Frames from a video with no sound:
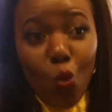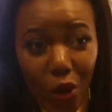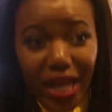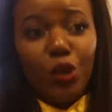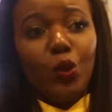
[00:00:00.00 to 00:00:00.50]

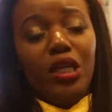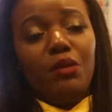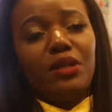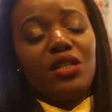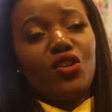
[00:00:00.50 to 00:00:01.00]
where you
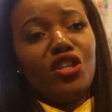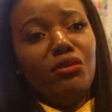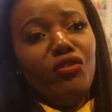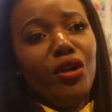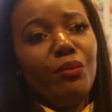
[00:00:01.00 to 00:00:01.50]
keep it is going to
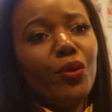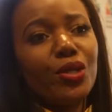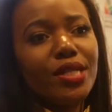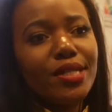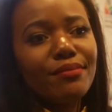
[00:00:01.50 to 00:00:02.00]
be very
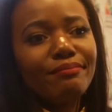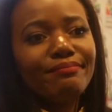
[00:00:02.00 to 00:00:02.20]
important.